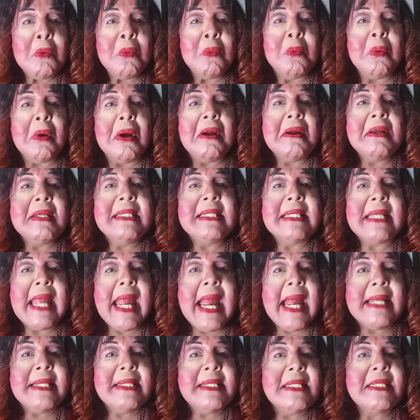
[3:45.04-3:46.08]
Words
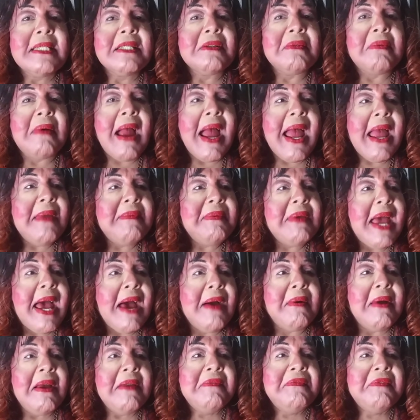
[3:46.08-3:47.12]
can't describe
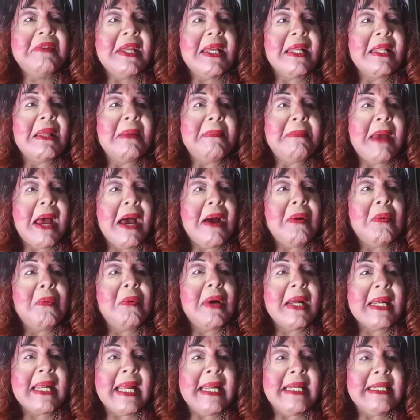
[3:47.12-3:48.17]
how I feel about
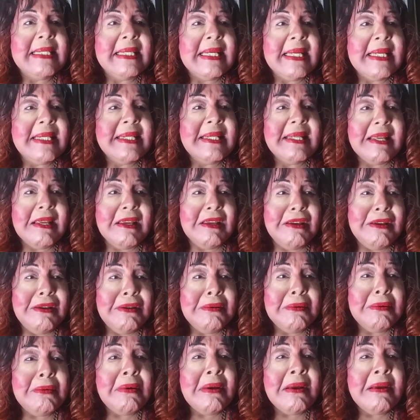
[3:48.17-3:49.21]
what I did to
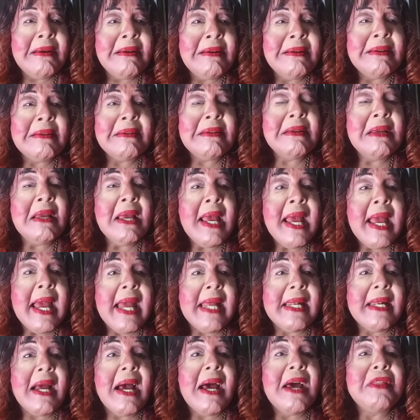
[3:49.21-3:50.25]
you
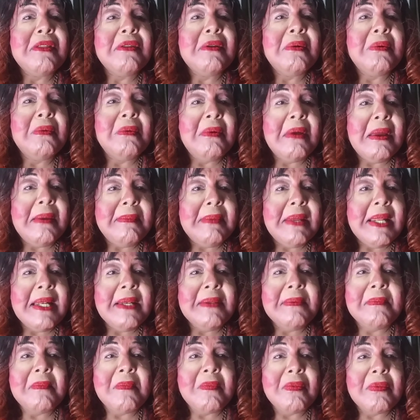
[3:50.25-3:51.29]
and other
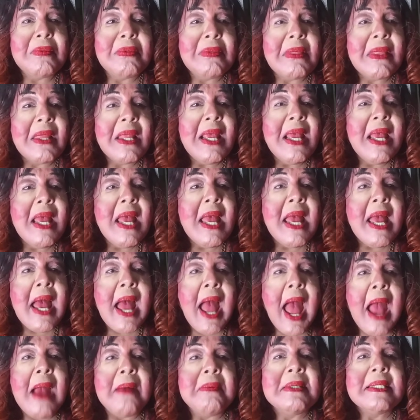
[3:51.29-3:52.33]
women.
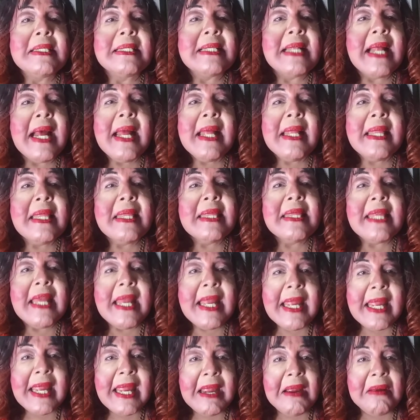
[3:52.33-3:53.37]
I was not
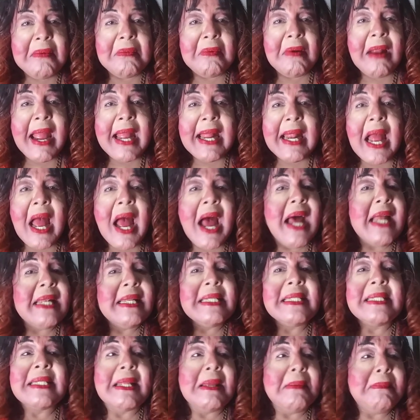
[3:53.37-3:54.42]
thinking right,
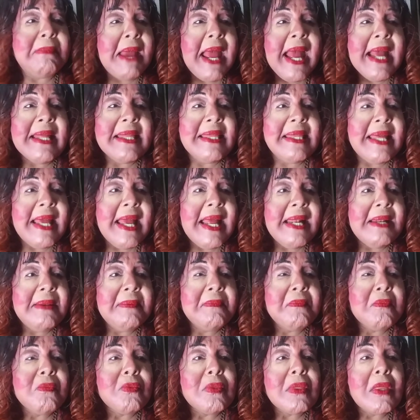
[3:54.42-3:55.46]
honestly, back
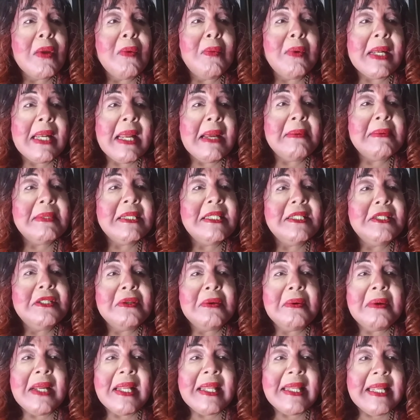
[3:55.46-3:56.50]
then when I was
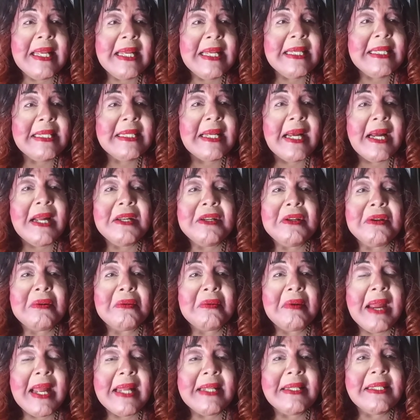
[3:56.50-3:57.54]
doing these
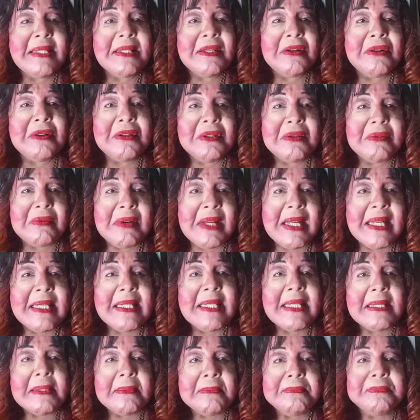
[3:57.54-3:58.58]
underground
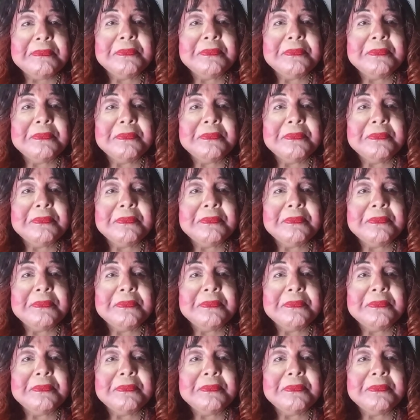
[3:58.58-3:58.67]
surgeries.